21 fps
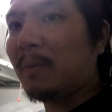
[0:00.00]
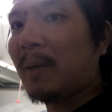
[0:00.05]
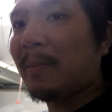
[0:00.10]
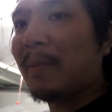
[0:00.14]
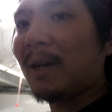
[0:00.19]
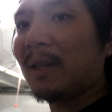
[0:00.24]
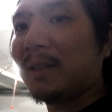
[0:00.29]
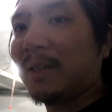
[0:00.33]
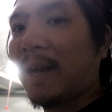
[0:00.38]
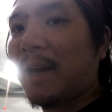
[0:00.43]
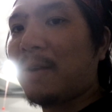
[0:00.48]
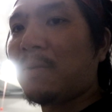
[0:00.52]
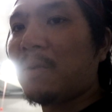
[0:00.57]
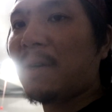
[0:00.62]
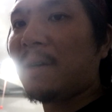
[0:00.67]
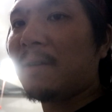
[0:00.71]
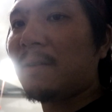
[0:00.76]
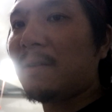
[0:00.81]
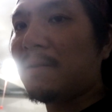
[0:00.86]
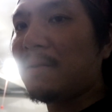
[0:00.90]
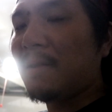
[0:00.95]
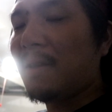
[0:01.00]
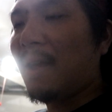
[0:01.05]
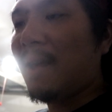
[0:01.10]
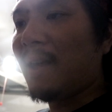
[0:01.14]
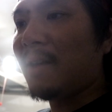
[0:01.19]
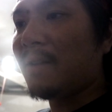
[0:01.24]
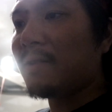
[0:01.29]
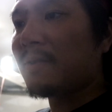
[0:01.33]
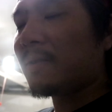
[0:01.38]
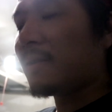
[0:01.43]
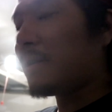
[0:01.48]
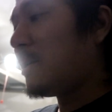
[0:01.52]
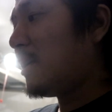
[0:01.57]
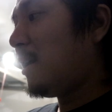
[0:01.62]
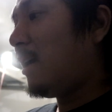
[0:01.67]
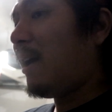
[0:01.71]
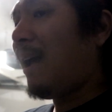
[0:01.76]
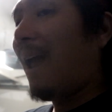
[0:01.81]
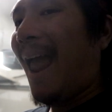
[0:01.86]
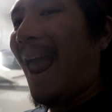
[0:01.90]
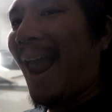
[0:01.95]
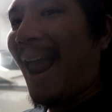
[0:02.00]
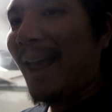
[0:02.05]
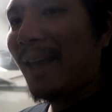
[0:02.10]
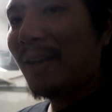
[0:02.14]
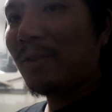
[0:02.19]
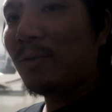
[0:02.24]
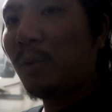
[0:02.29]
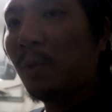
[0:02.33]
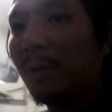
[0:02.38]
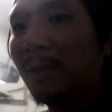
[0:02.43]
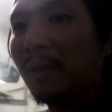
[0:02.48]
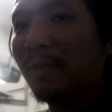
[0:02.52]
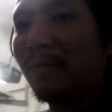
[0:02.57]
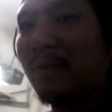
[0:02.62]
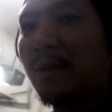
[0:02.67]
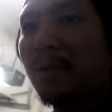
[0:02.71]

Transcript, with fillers: to be about tie rod ends, and rolling the